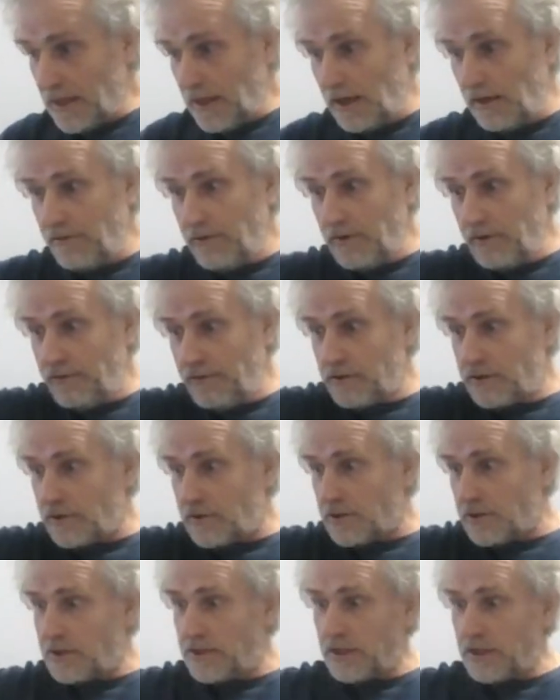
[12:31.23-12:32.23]
even if it's
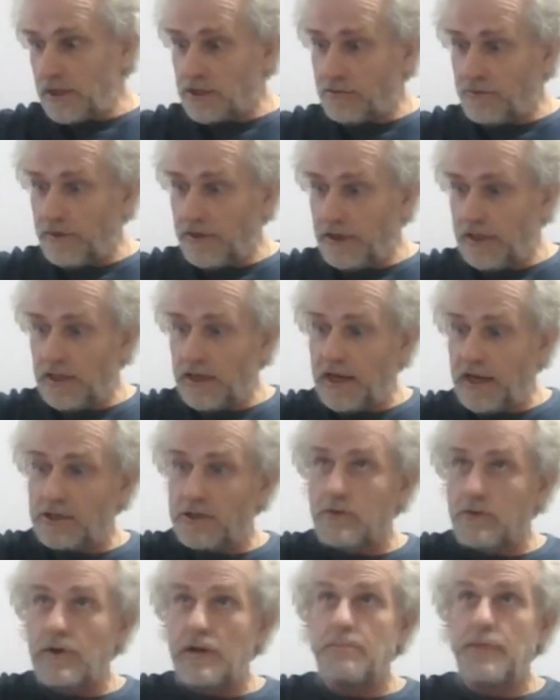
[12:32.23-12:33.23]
the 6 feet
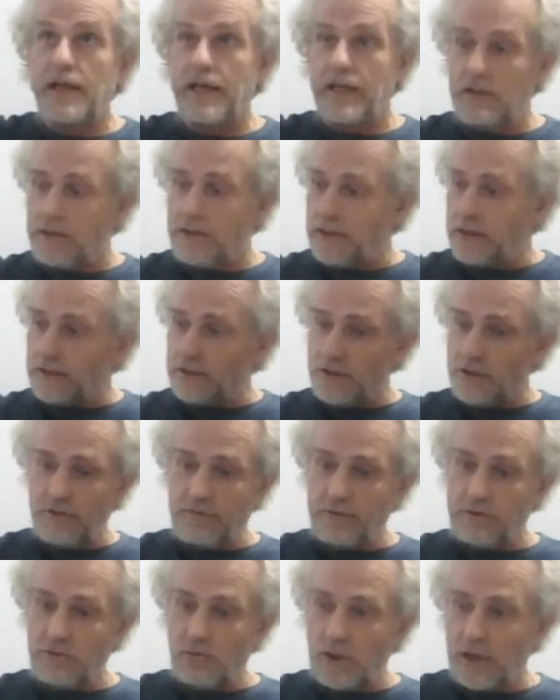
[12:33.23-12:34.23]
next to our bed, like 2
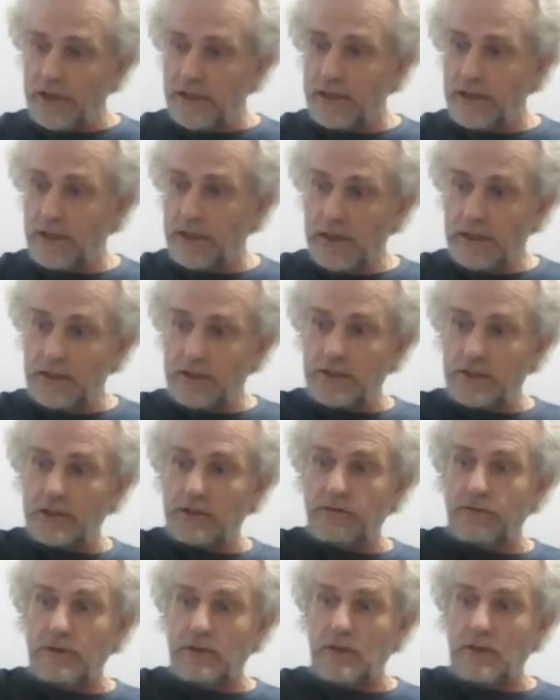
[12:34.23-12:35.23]
foot wide,
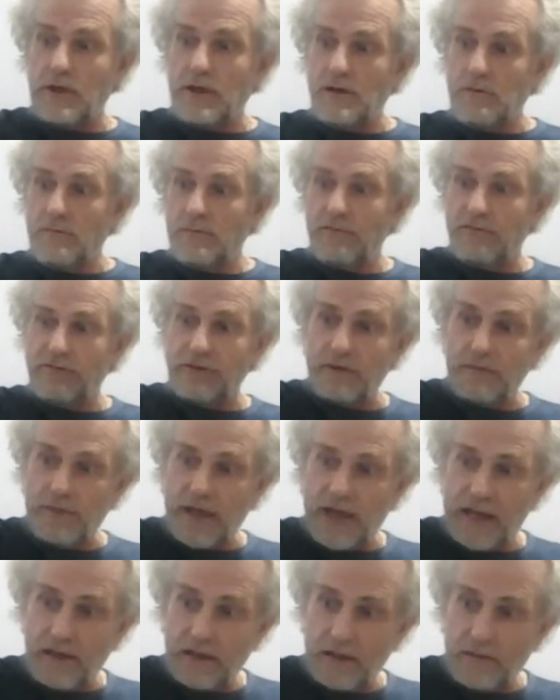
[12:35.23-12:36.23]
6 foot long, from the
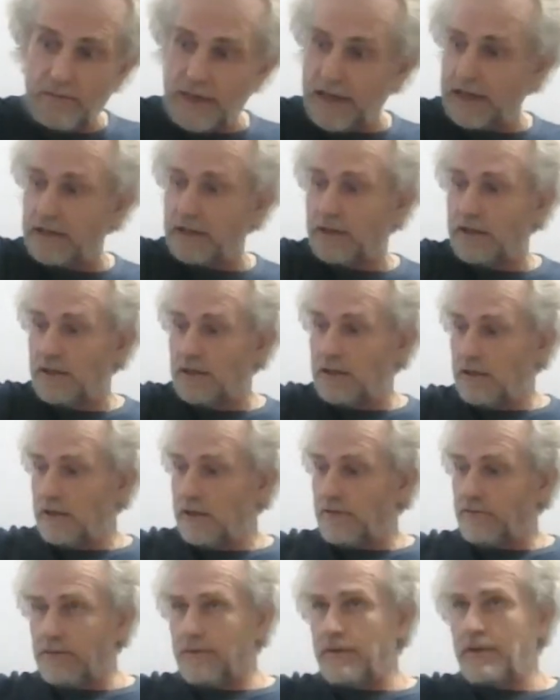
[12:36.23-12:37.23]
end of the bed,
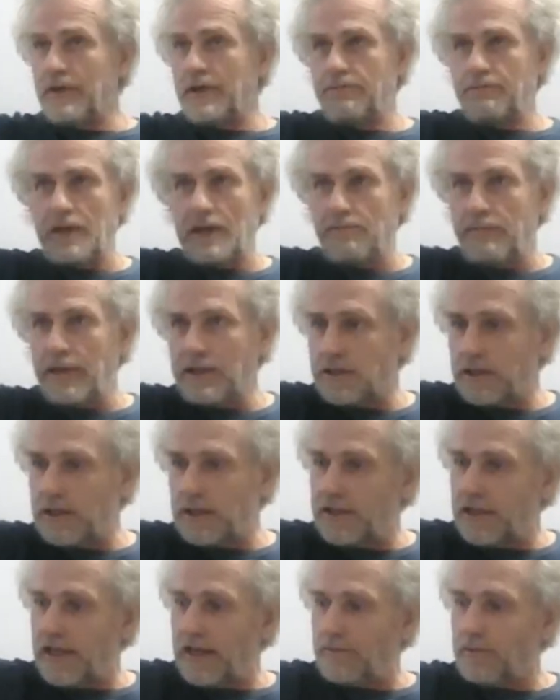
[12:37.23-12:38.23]
from the
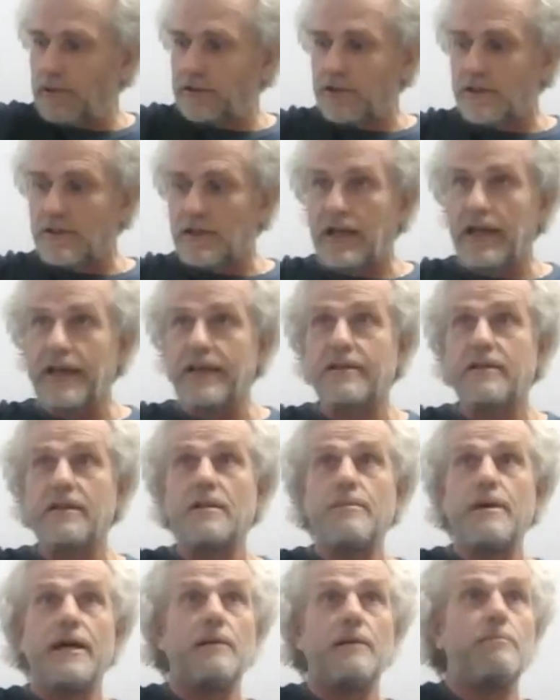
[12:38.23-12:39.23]
bedside table, just the length of the
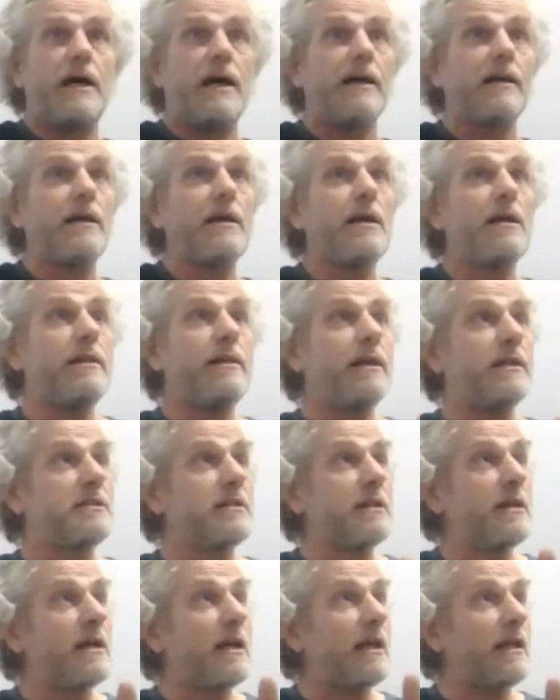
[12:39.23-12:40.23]
bed and back.
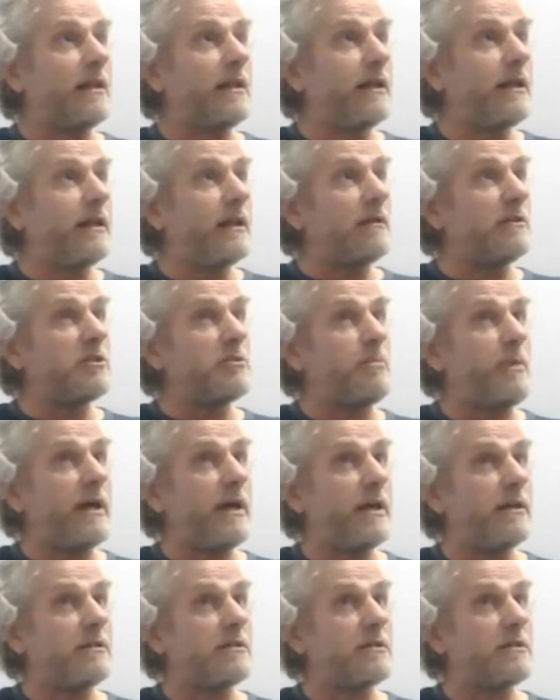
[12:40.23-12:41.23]
There's a little
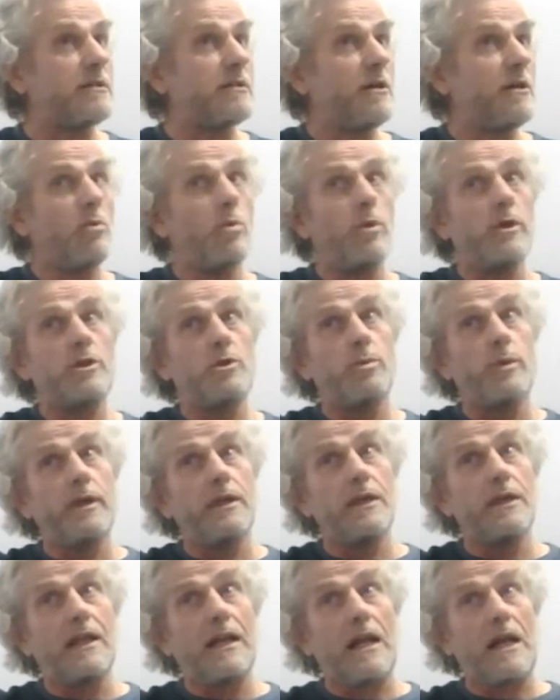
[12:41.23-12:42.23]
space which we
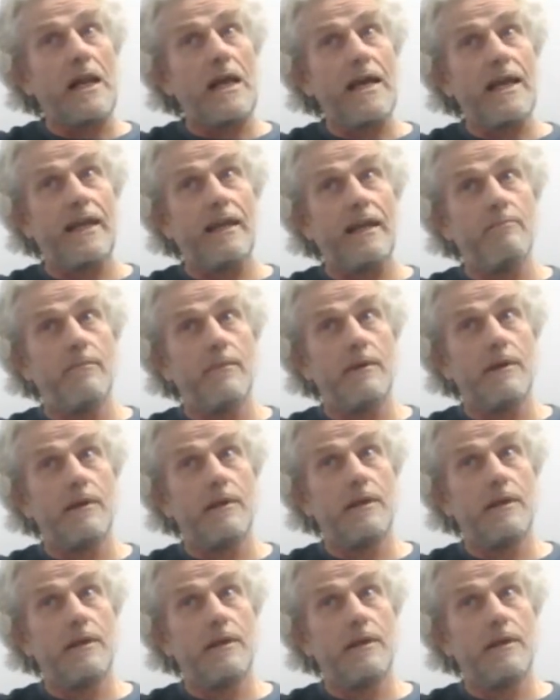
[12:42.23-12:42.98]
can claim